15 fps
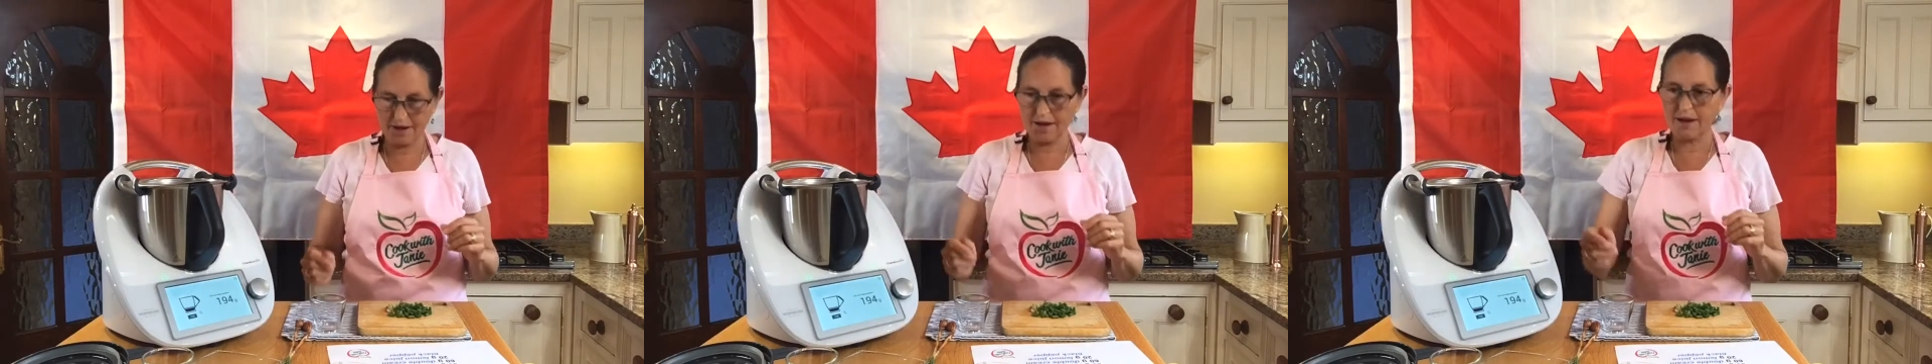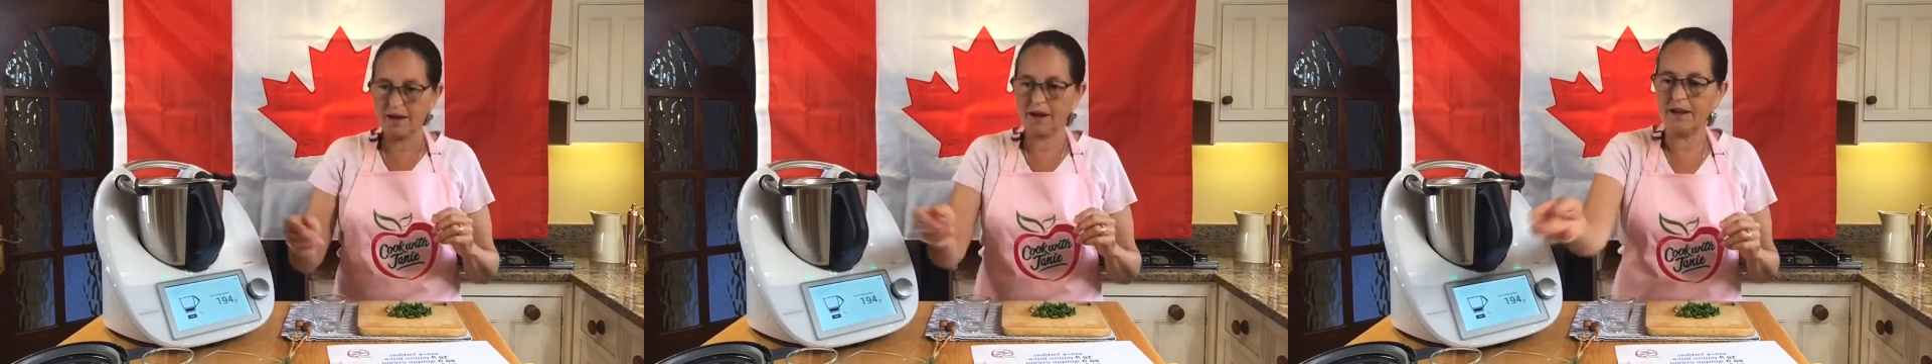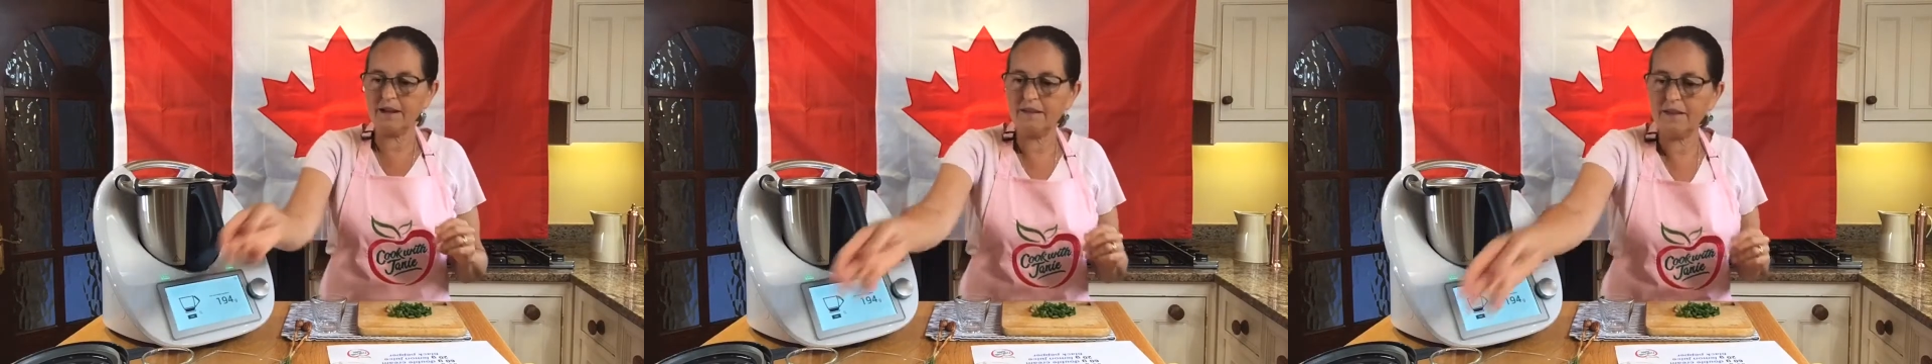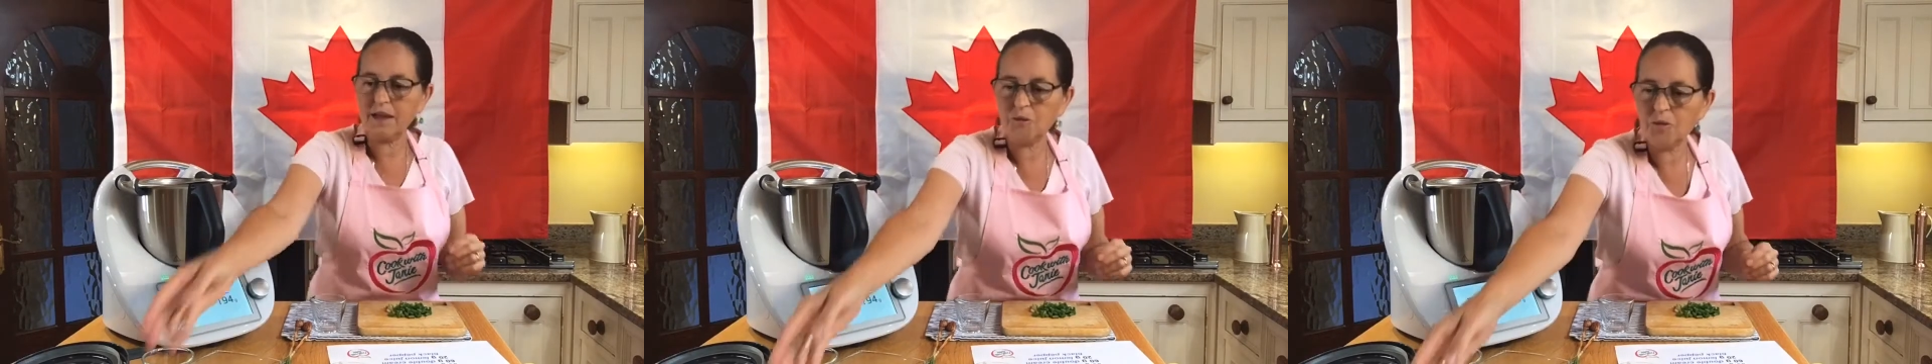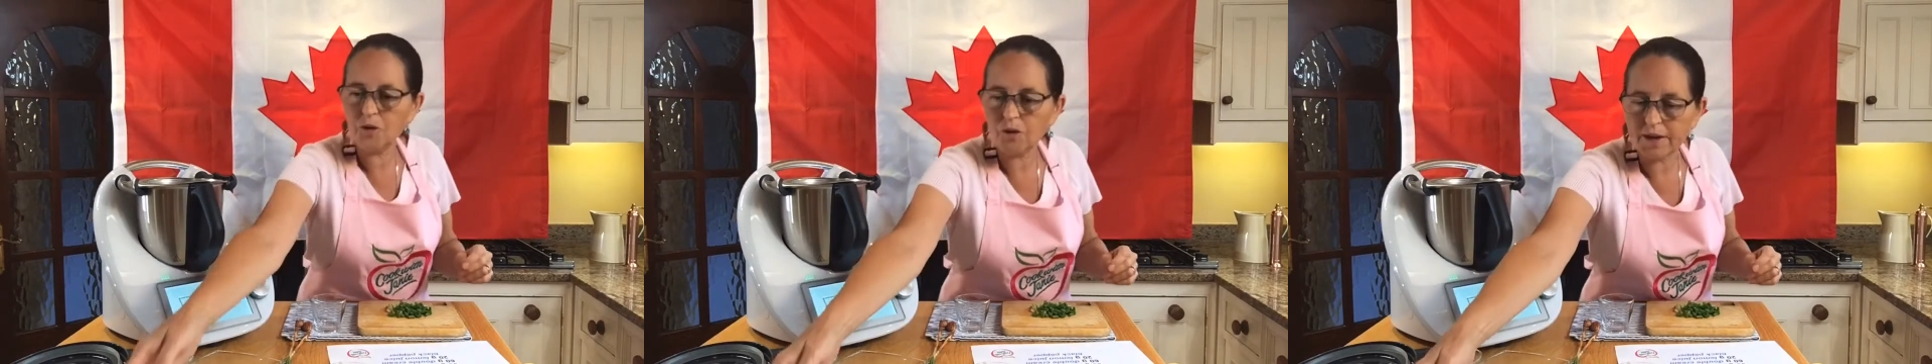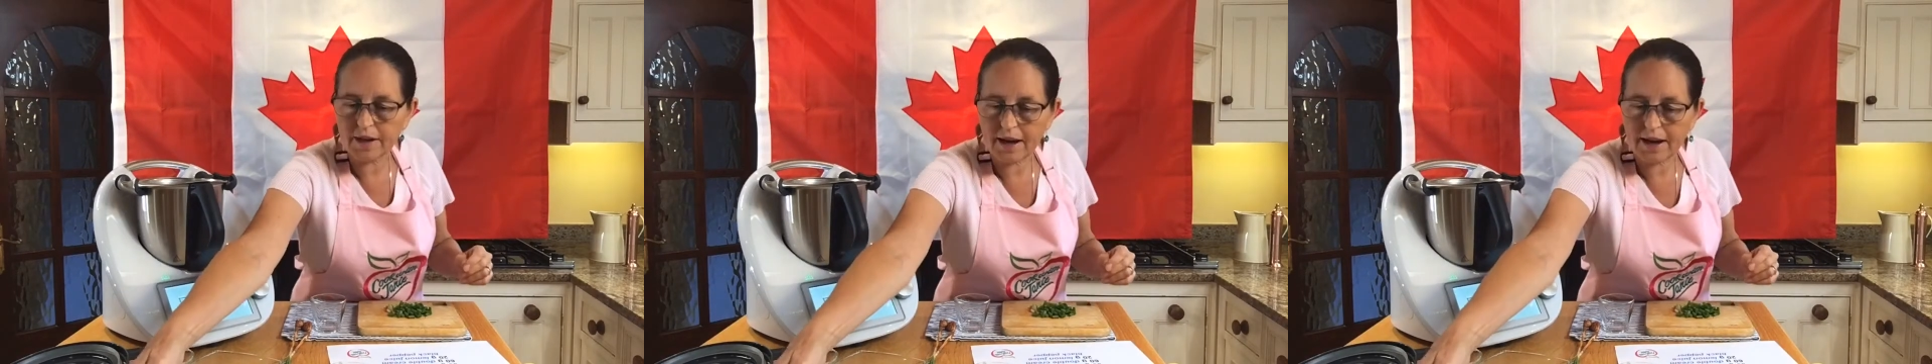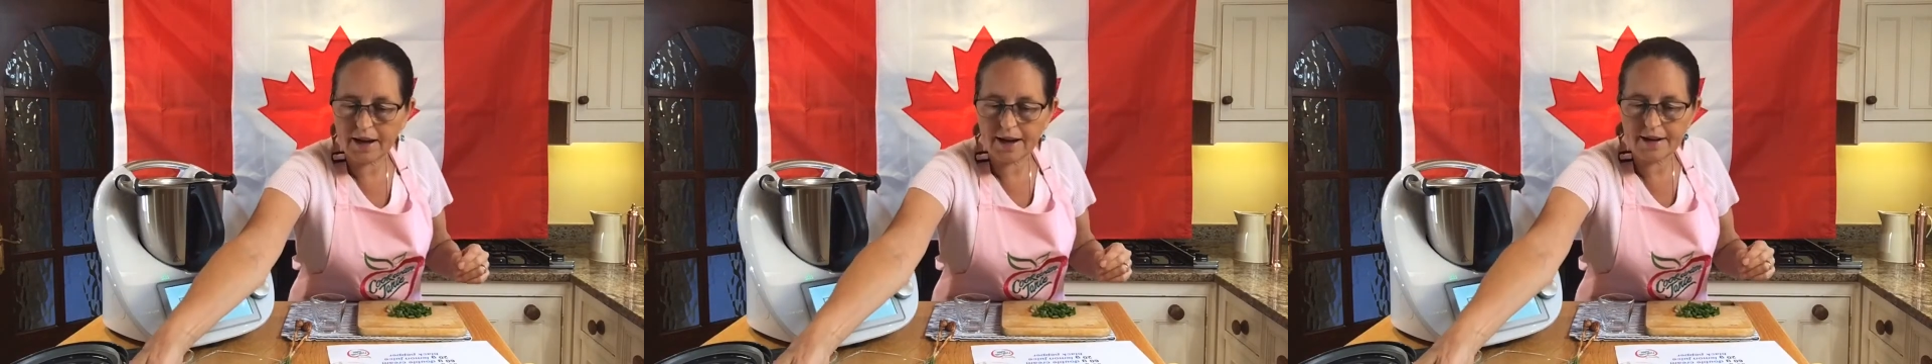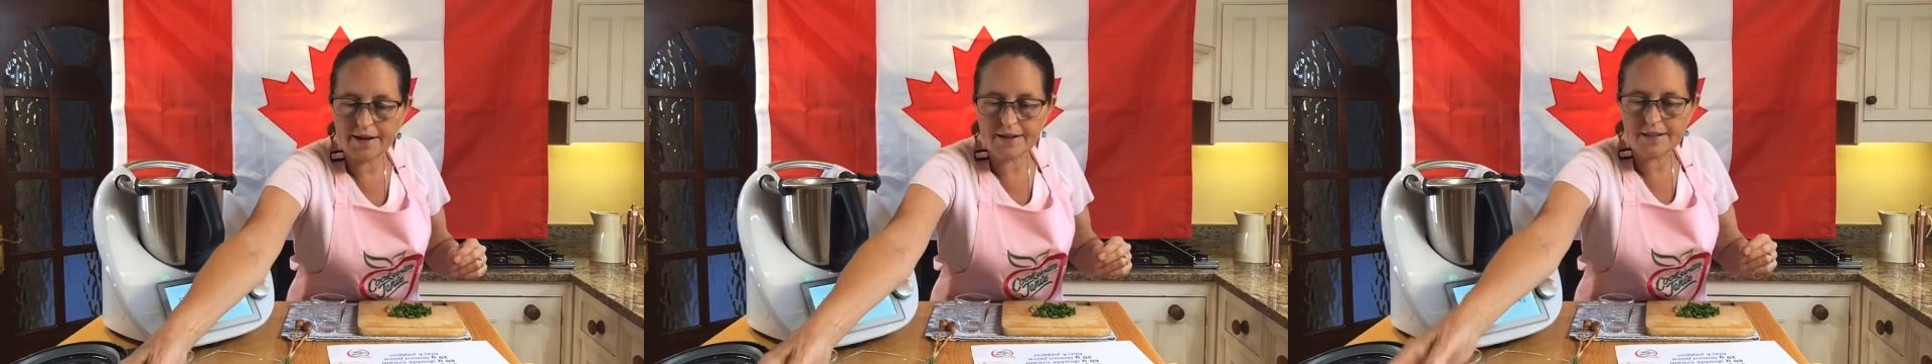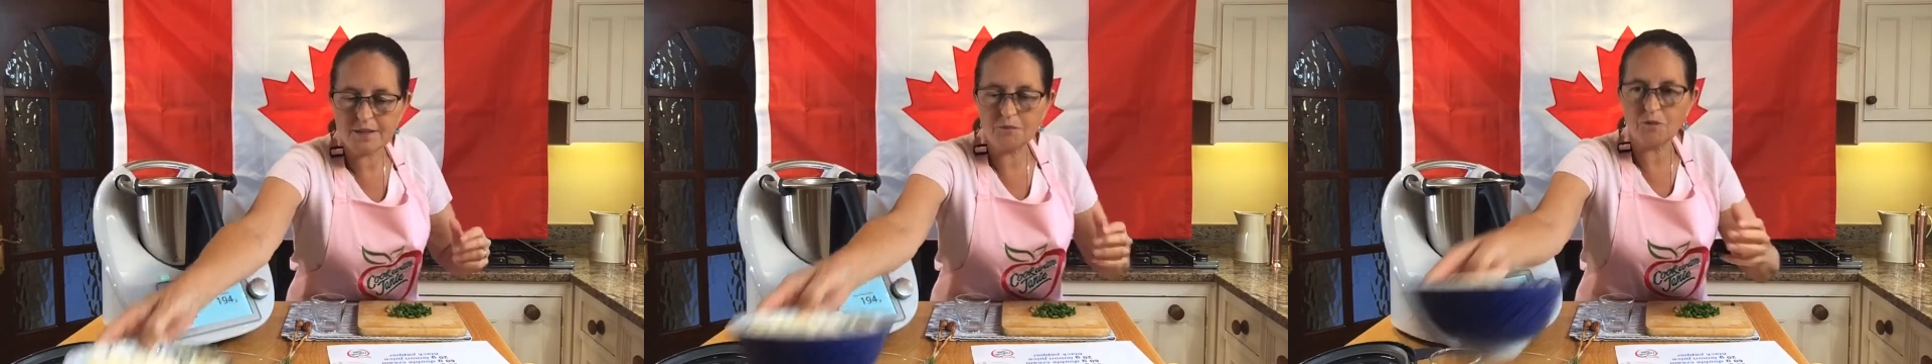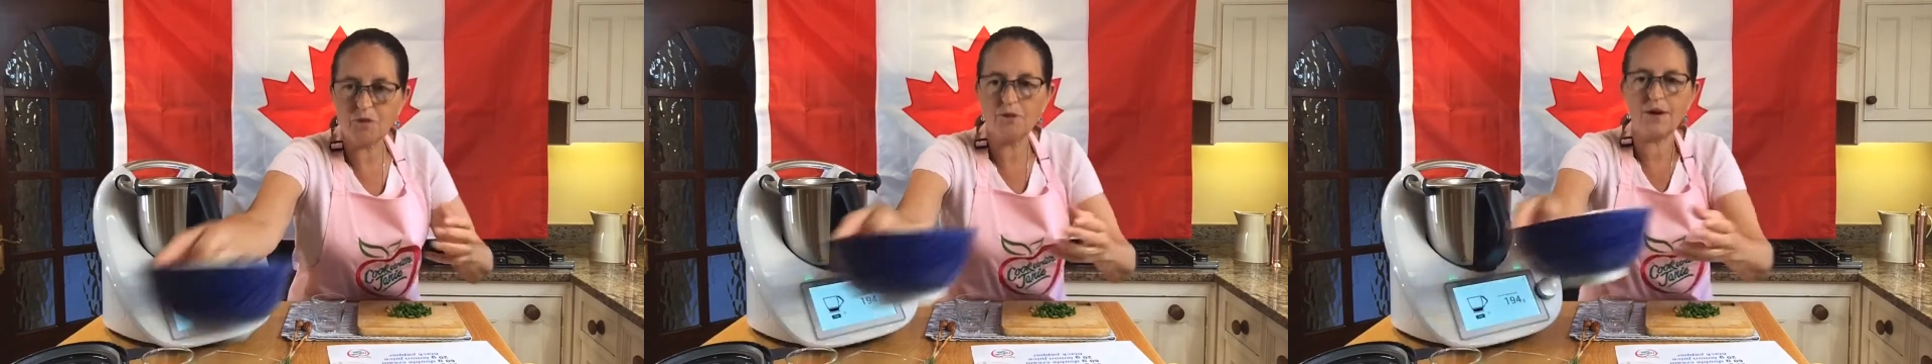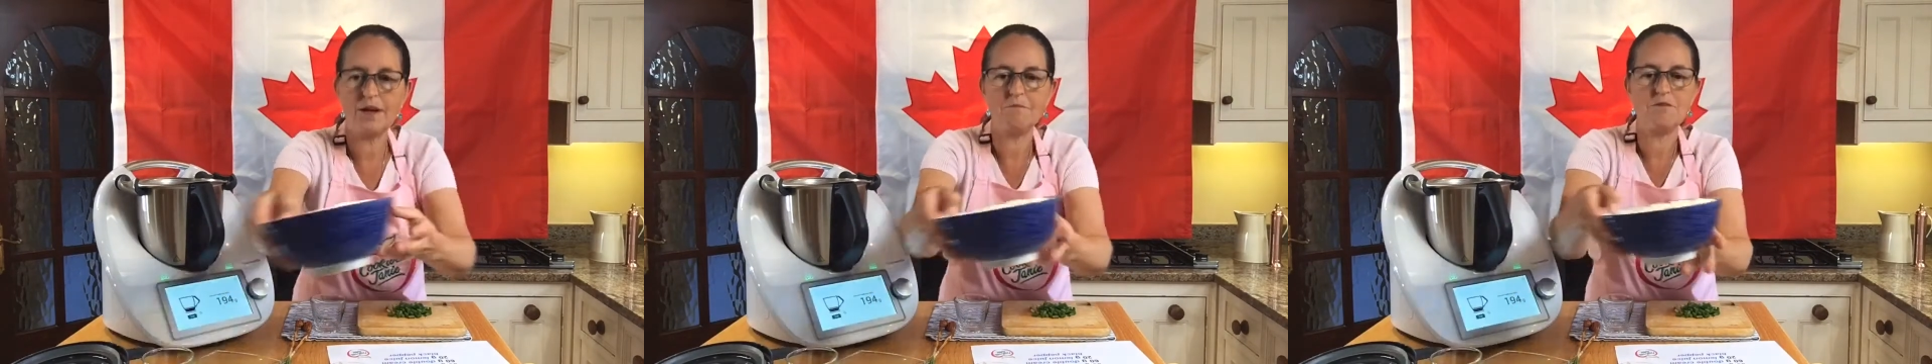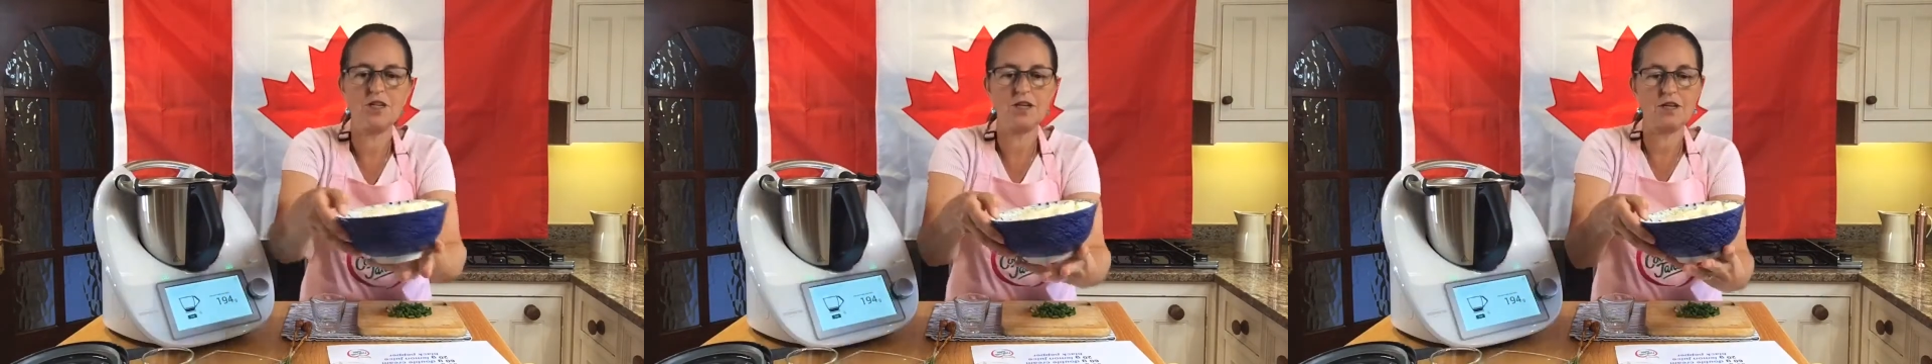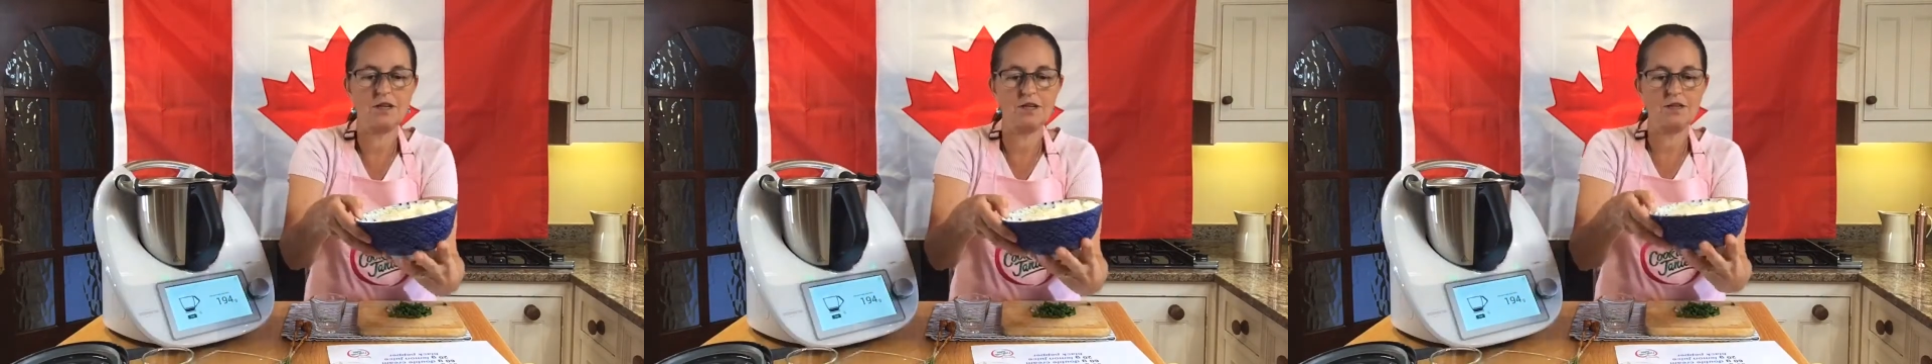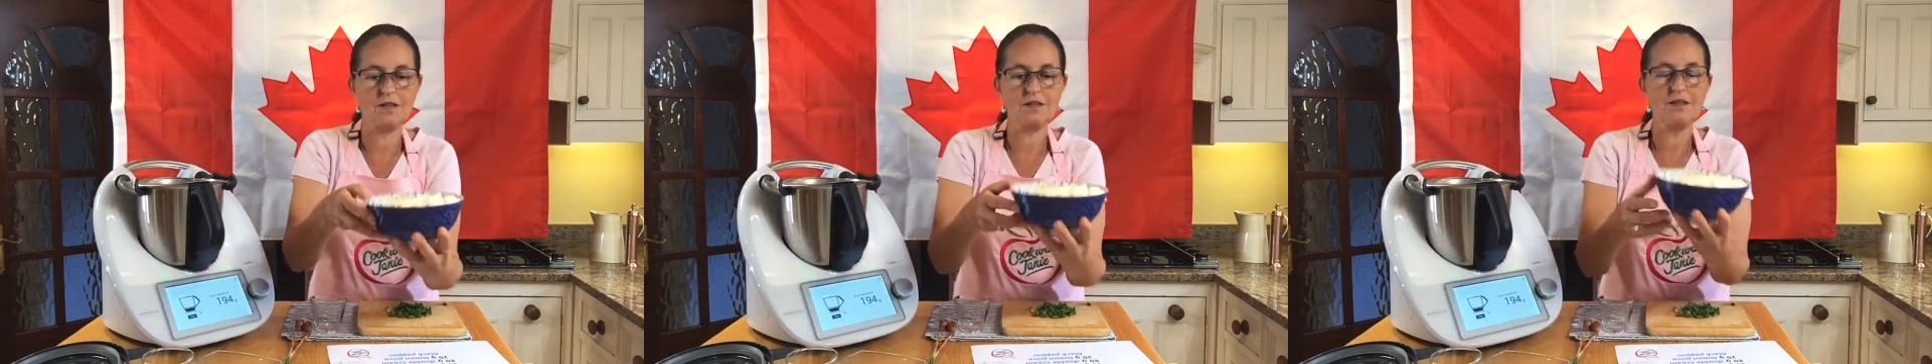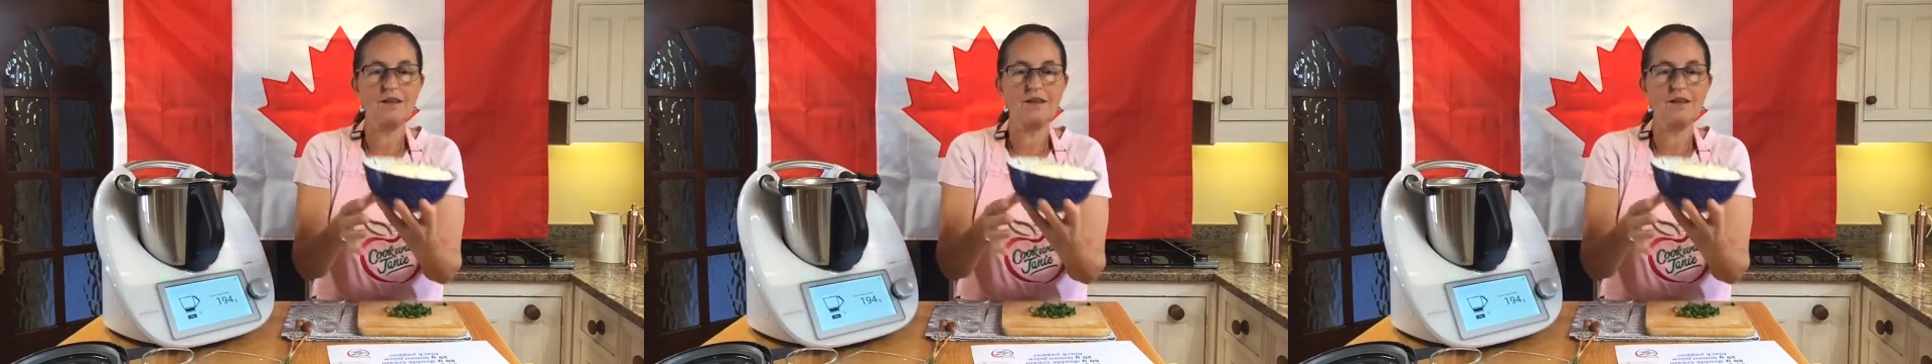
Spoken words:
And then we're going to add in some cream cheese.